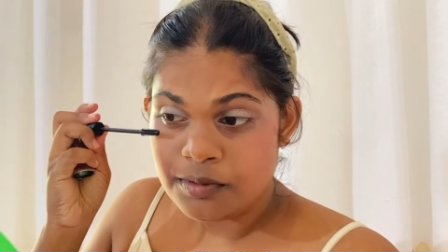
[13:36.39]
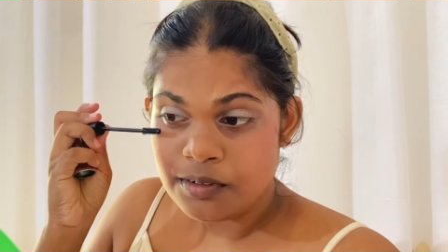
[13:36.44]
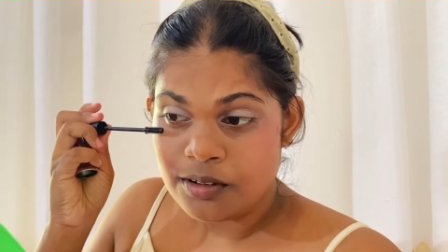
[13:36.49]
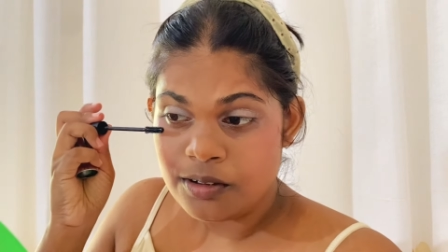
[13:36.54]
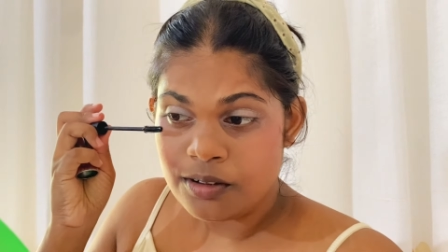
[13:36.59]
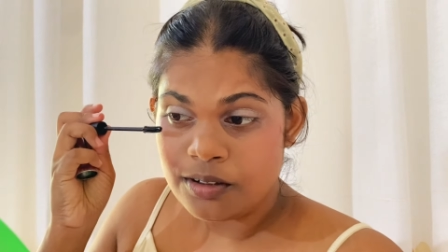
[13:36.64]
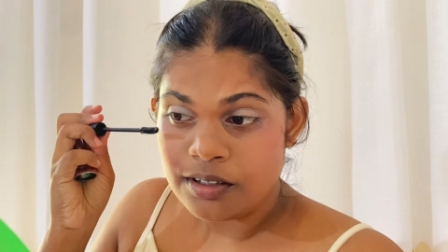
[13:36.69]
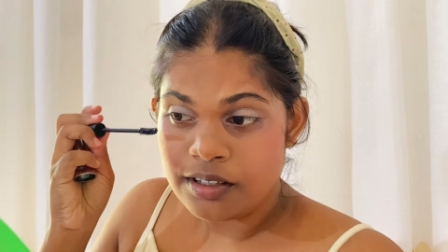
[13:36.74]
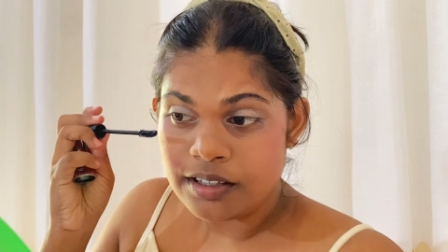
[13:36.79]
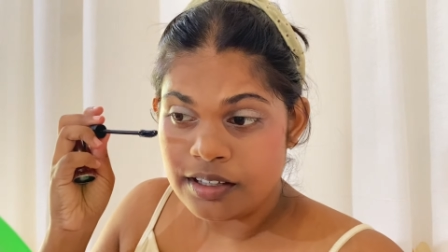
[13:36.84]

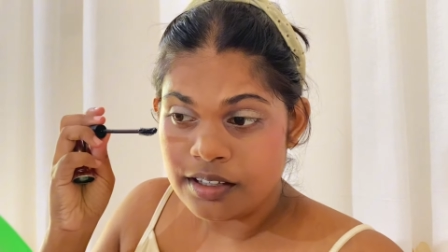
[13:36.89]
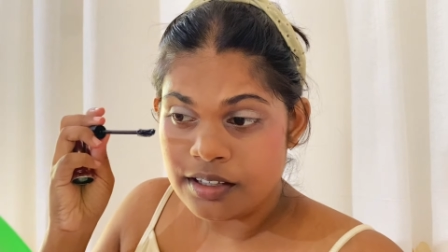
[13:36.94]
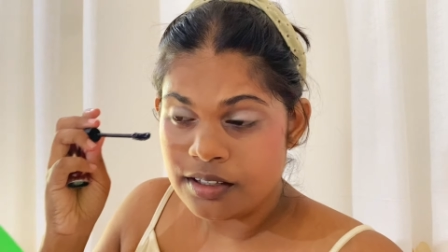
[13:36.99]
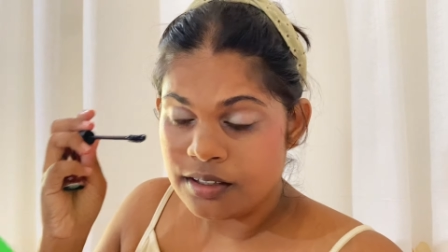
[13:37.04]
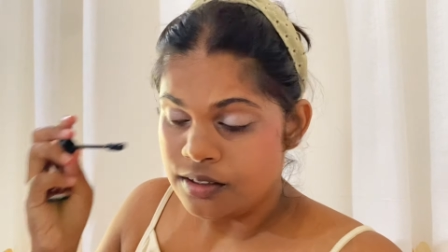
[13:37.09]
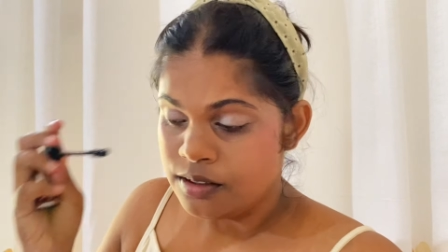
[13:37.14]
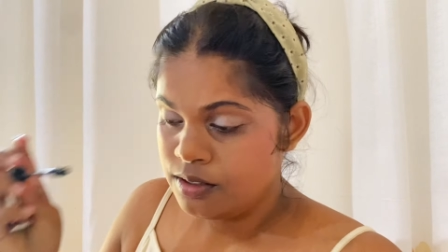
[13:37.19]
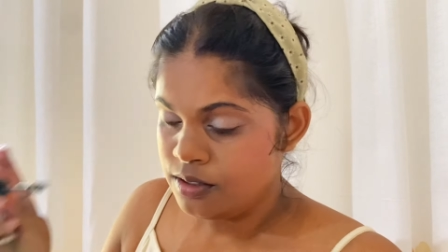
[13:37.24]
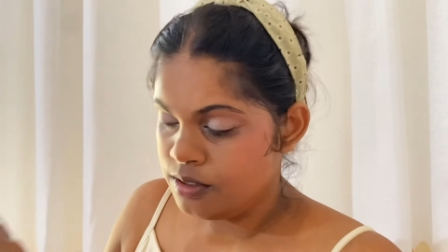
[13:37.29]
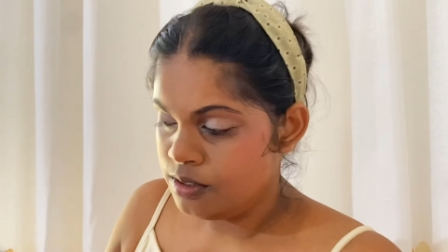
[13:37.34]
going
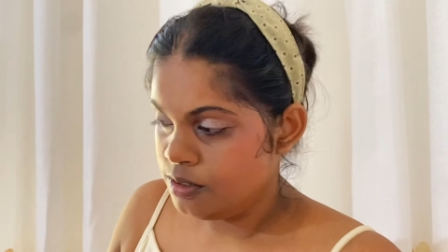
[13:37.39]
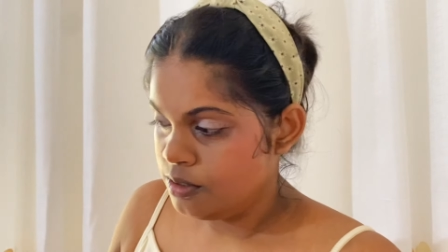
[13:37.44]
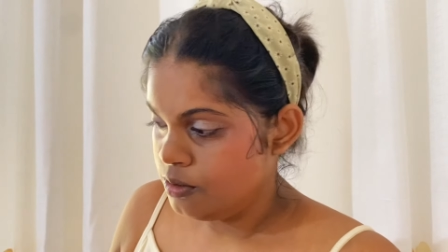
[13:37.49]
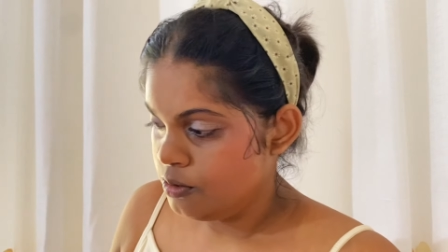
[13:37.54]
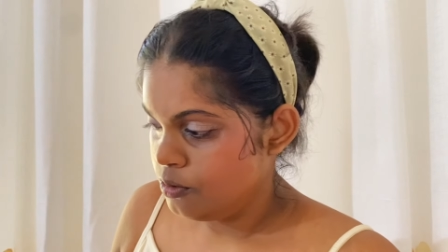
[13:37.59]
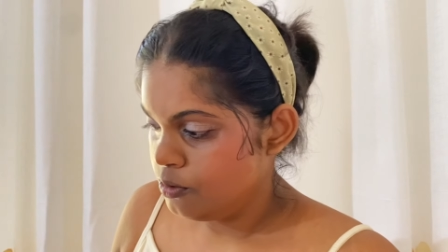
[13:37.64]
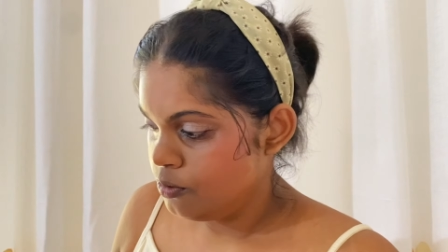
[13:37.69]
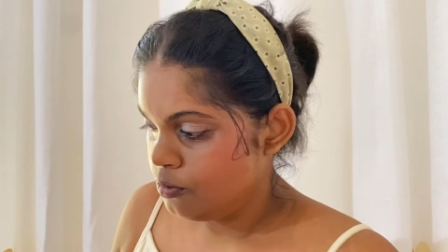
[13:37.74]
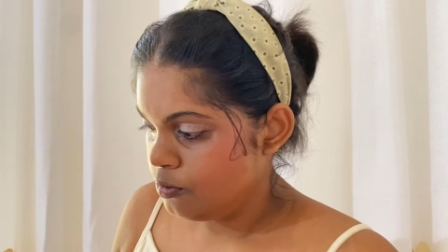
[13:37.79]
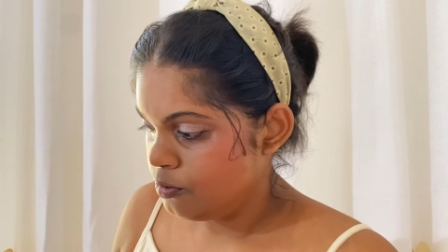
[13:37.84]

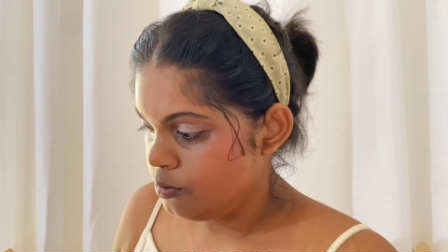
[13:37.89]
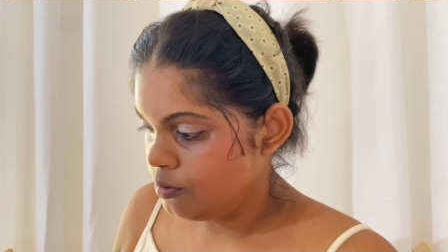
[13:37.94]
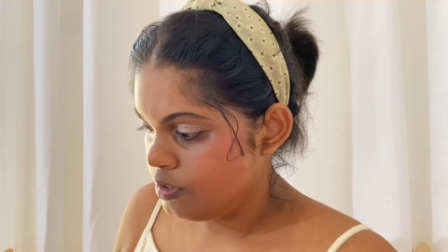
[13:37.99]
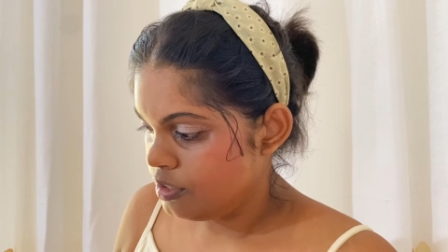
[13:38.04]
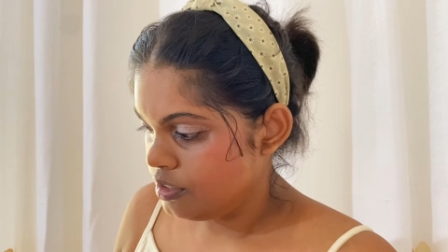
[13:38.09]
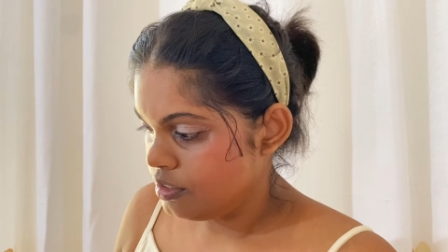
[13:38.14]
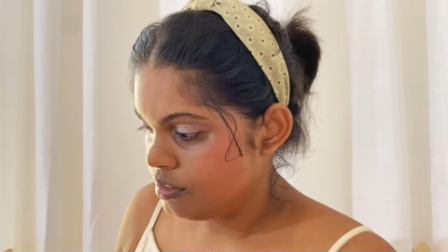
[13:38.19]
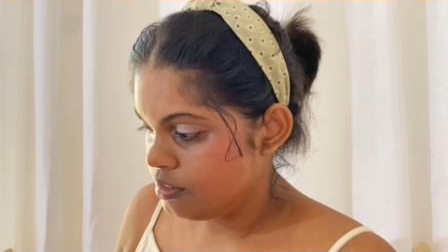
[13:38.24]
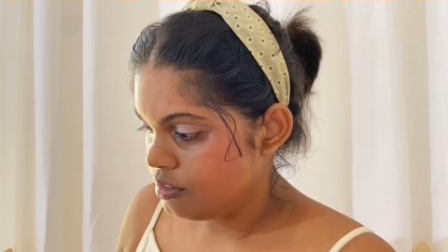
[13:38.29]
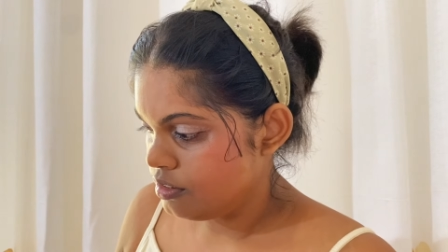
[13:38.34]

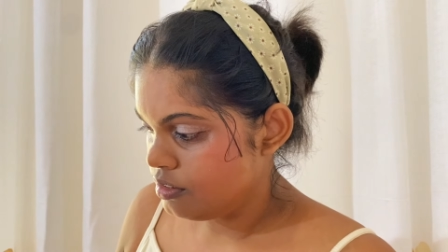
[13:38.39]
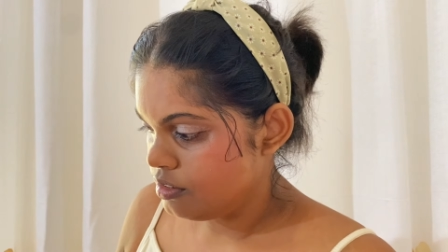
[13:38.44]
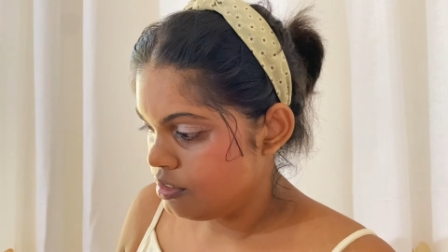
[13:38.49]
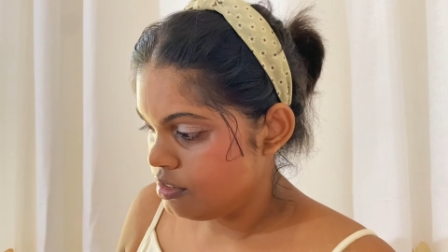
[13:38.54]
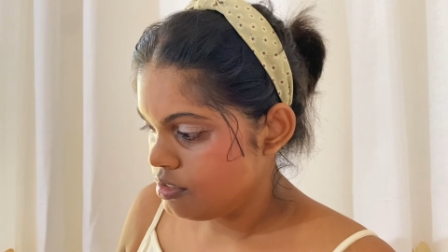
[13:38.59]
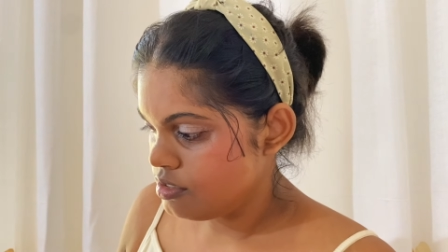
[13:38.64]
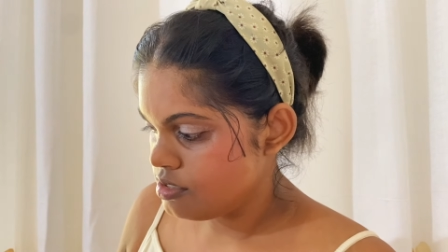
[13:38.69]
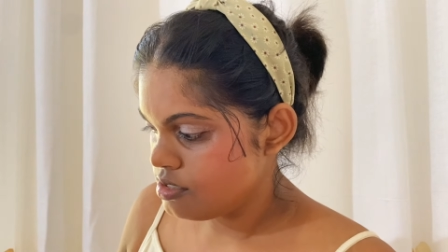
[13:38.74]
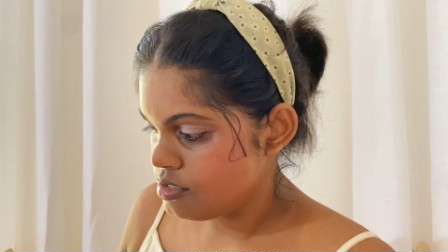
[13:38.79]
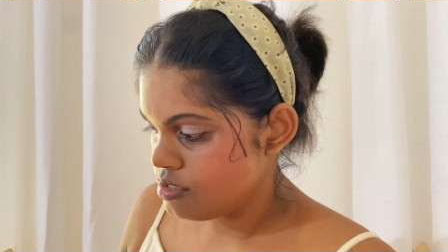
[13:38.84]
with
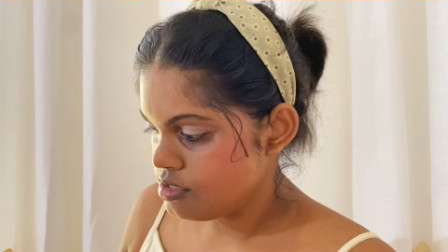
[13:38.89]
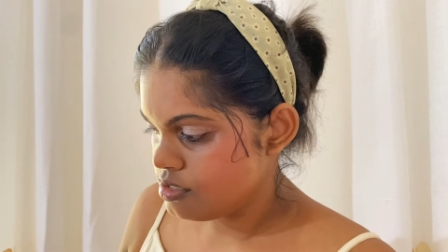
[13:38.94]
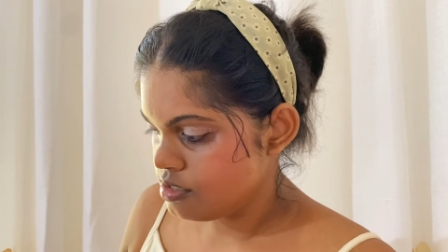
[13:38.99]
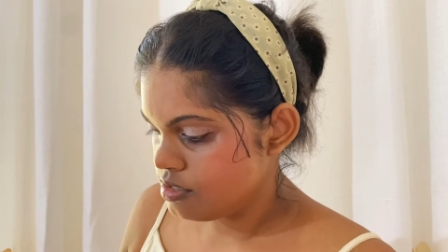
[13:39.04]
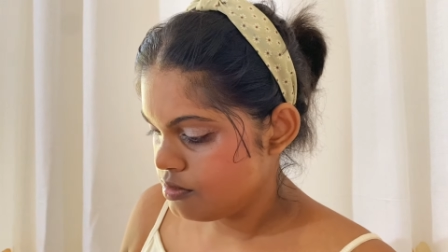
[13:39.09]
this.